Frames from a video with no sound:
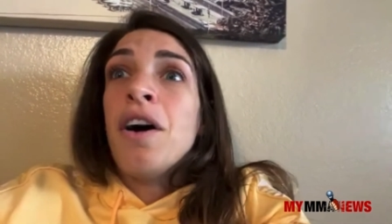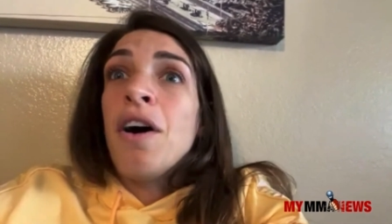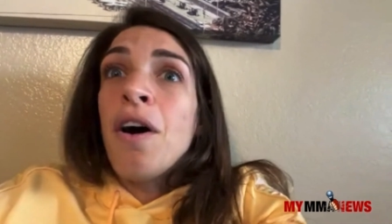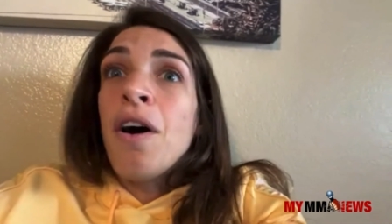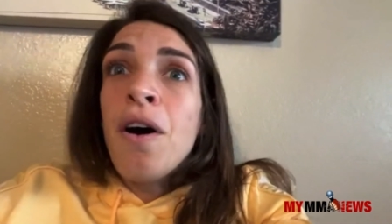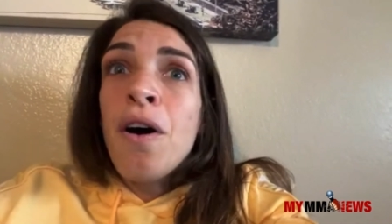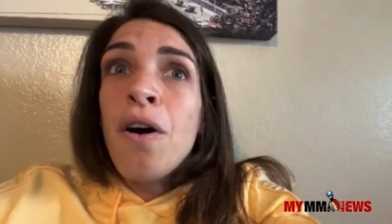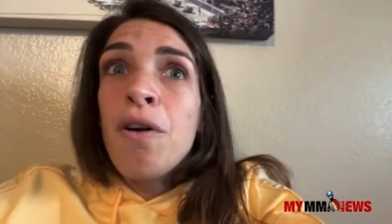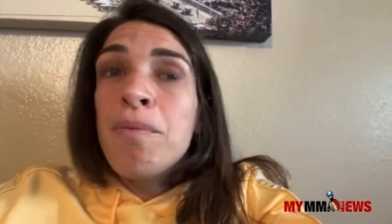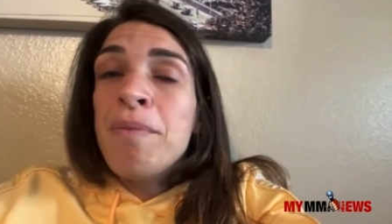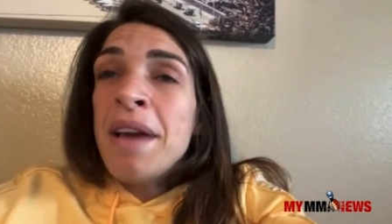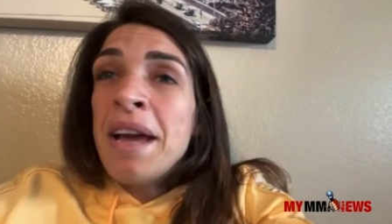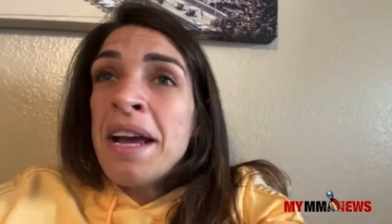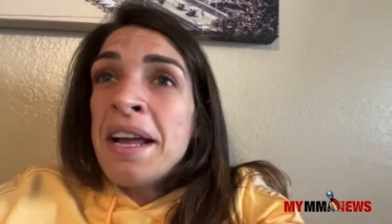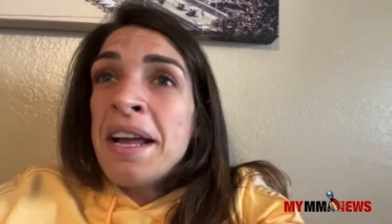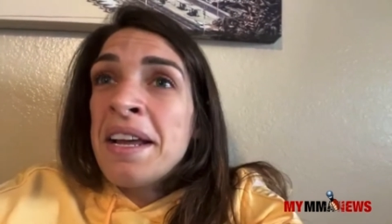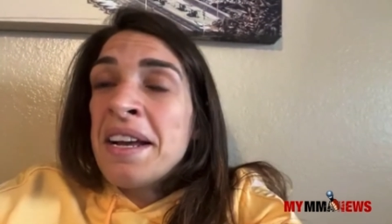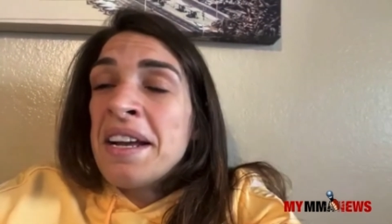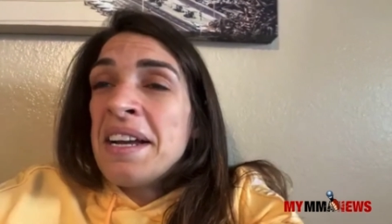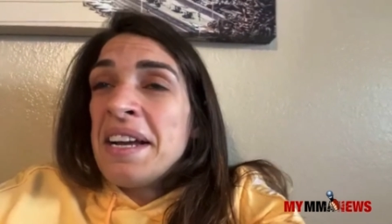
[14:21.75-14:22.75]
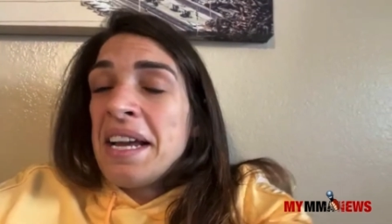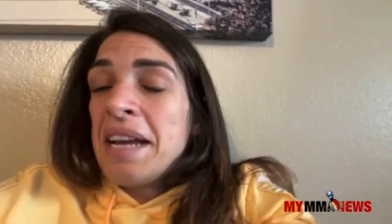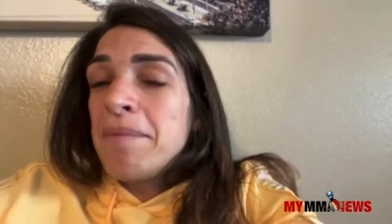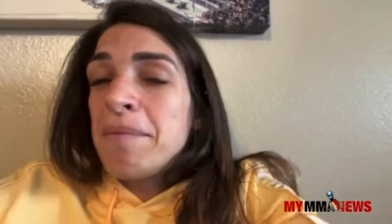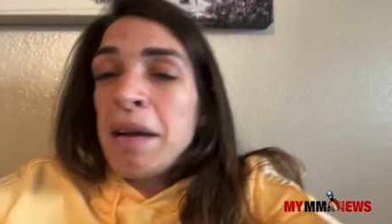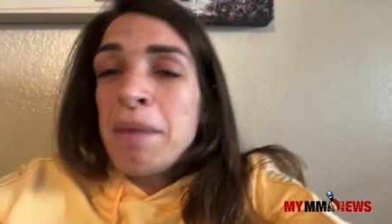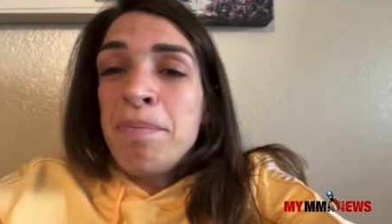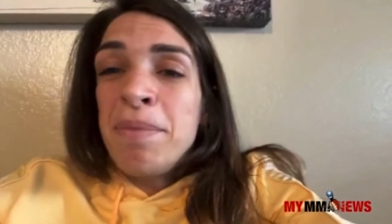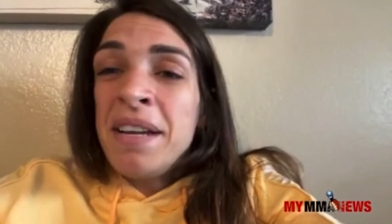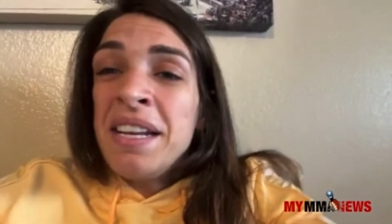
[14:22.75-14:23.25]
oh man in
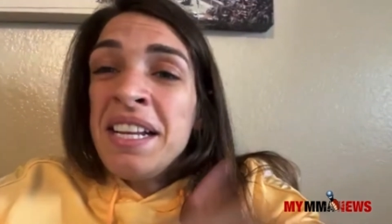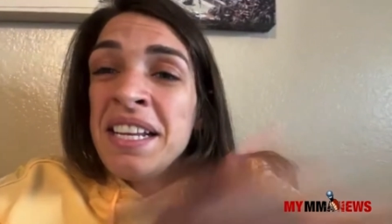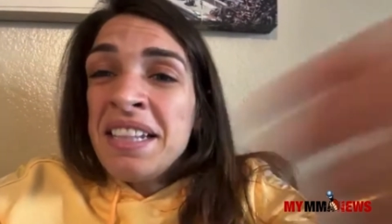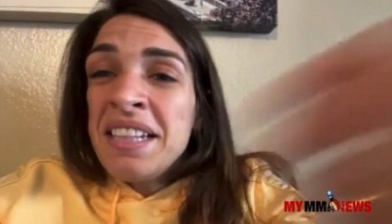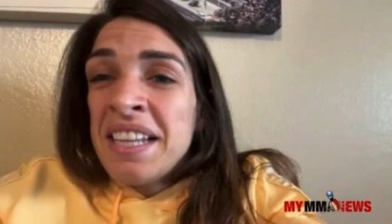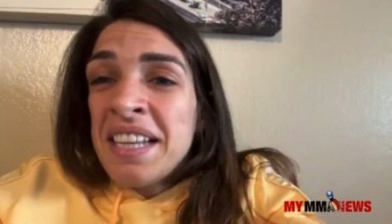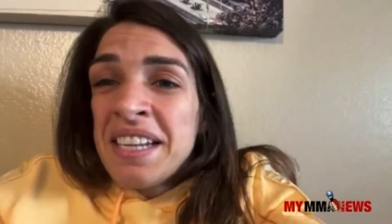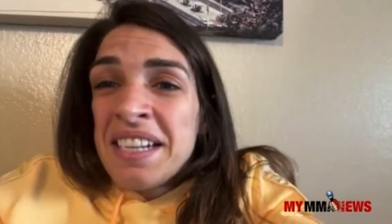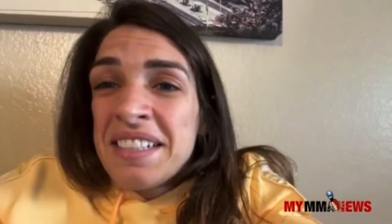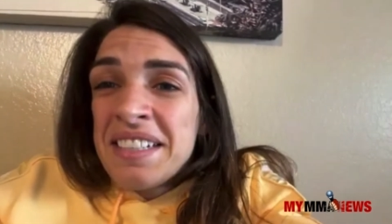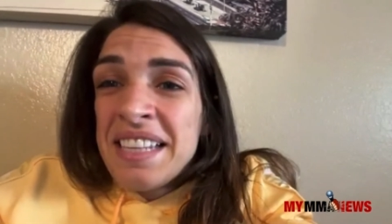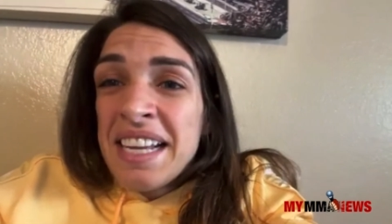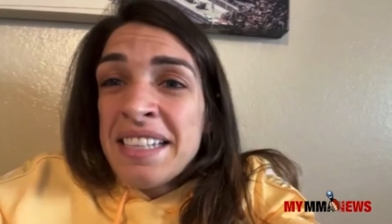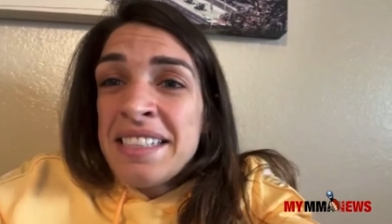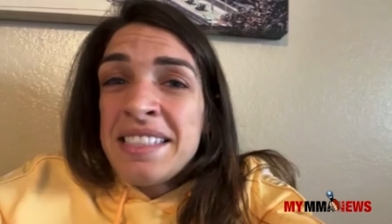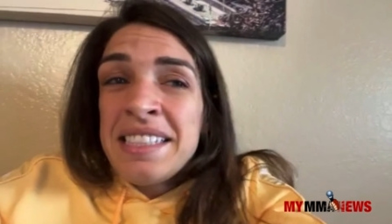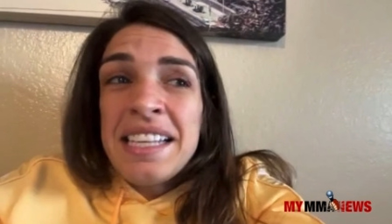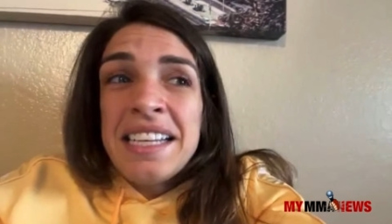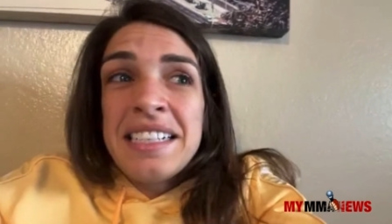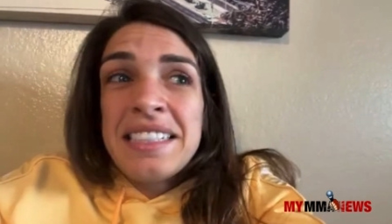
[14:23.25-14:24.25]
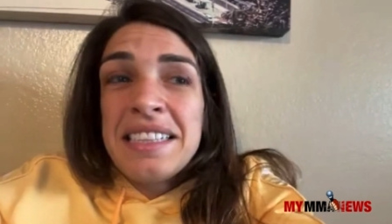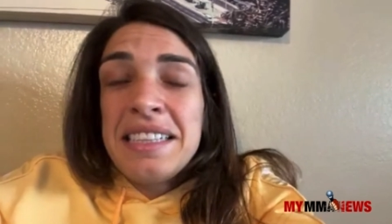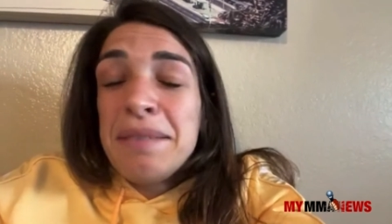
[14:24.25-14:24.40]
my opinion that's like